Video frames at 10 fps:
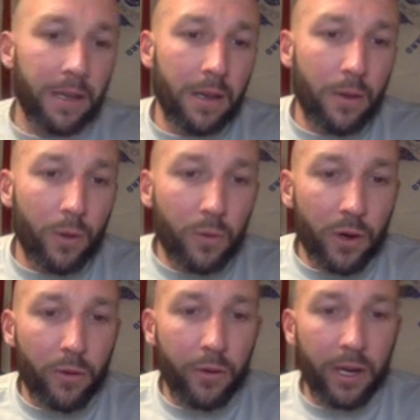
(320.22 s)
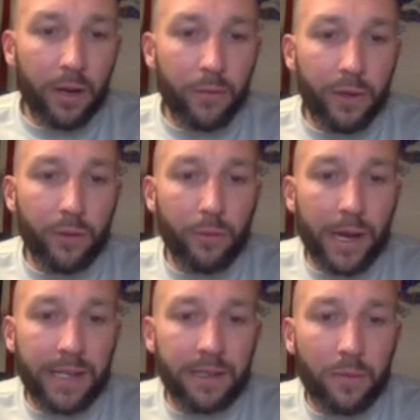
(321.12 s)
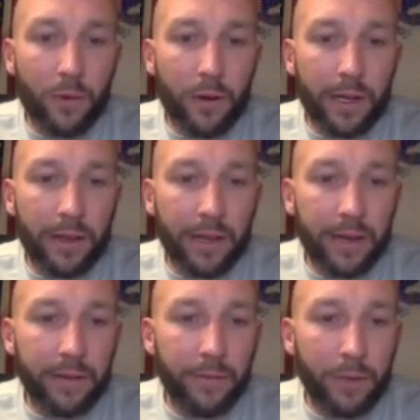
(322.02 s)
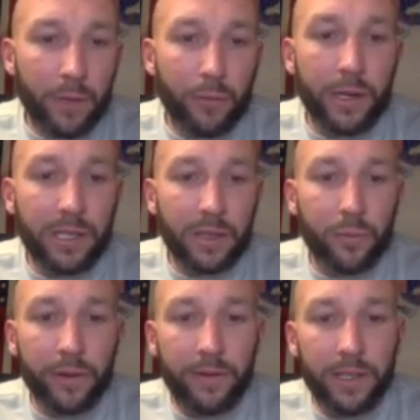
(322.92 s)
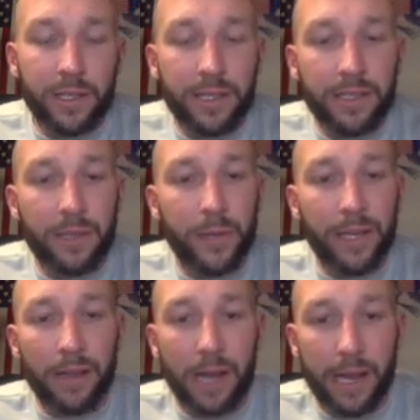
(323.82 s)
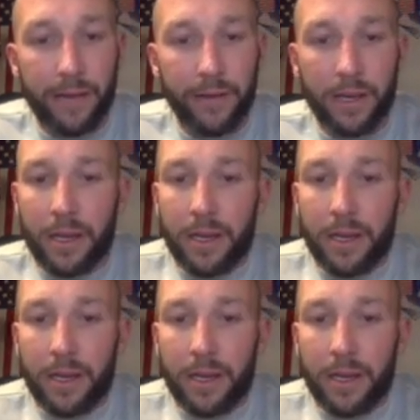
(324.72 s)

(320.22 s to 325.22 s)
One more quote here. When you arise in the morning, think of what a precious privilege it is to be alive,